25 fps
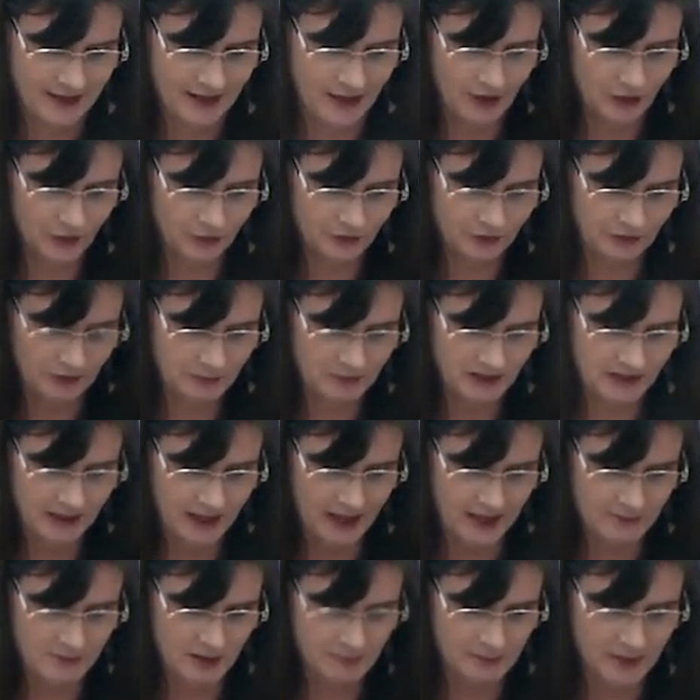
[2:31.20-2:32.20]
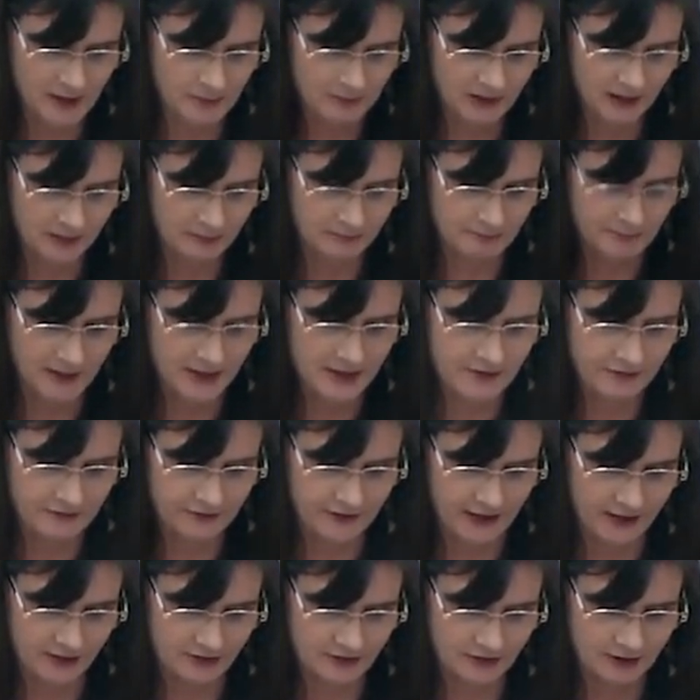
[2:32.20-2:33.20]
He also became a public
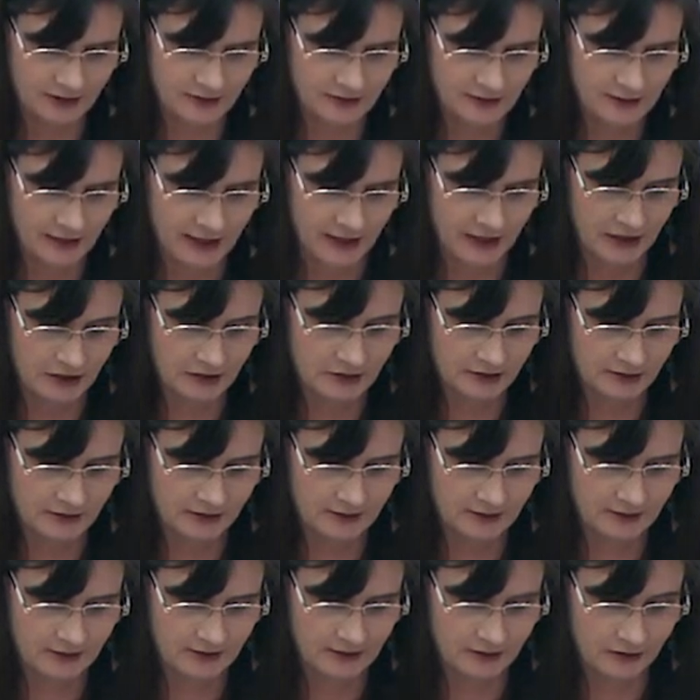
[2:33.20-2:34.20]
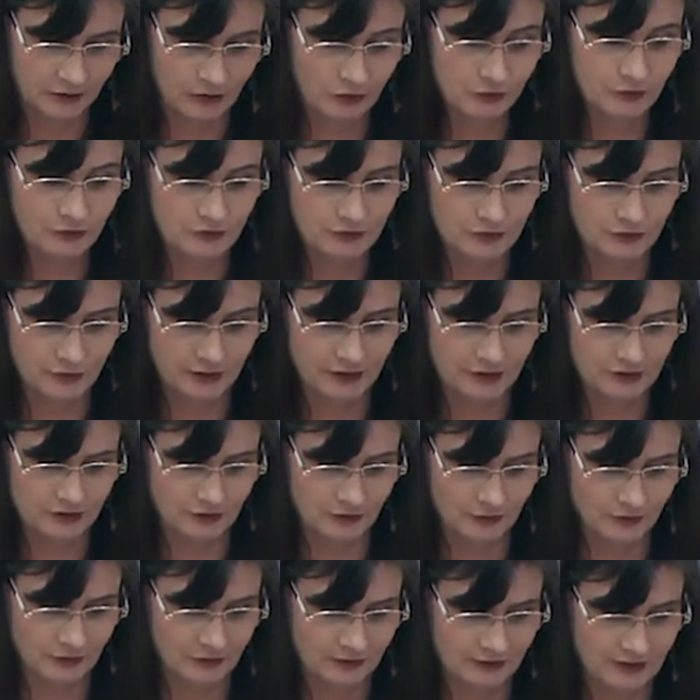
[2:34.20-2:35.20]
benefactor, and long story
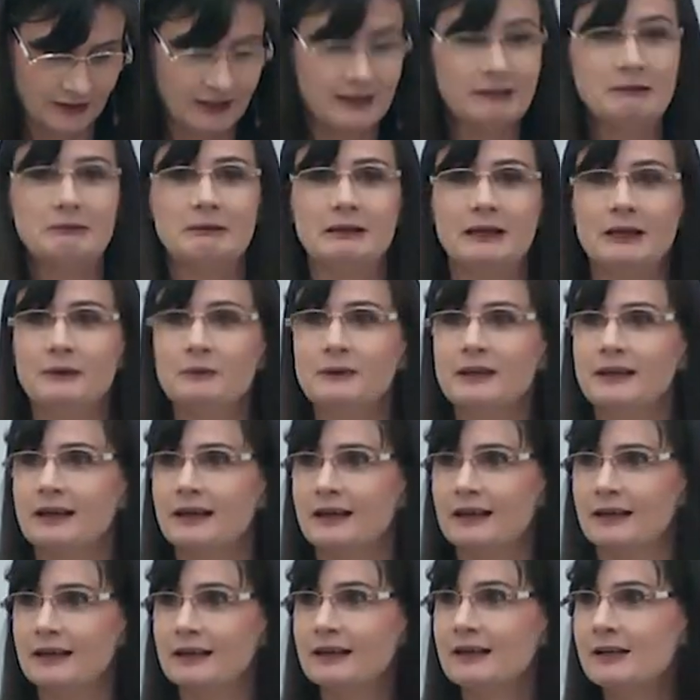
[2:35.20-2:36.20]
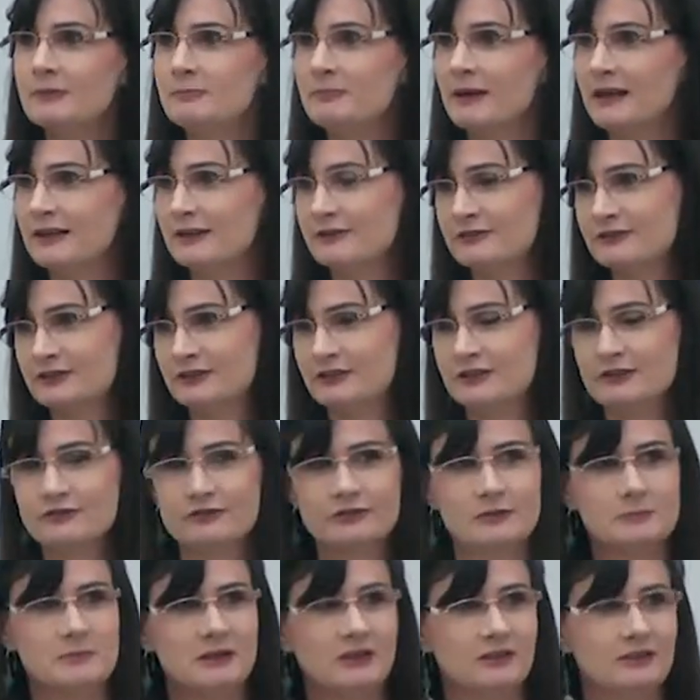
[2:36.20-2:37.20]
short, here we are benefiting
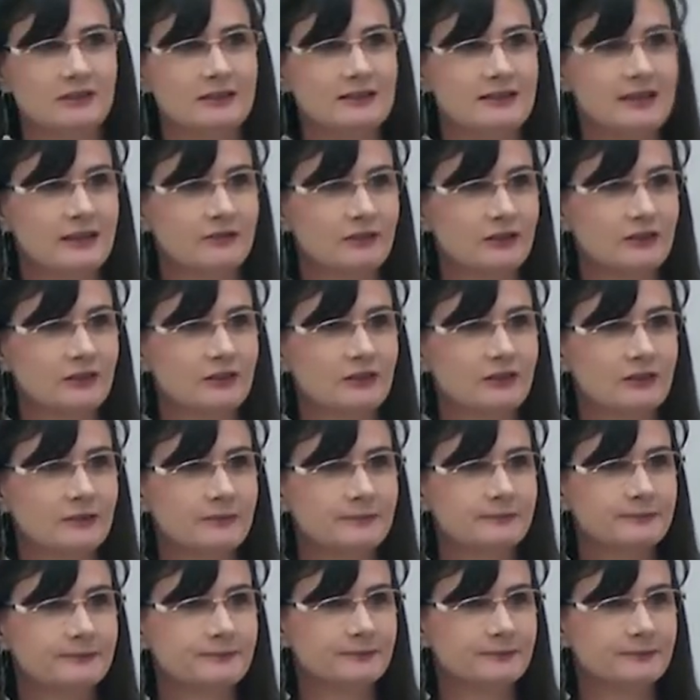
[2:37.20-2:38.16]
from his endeavours.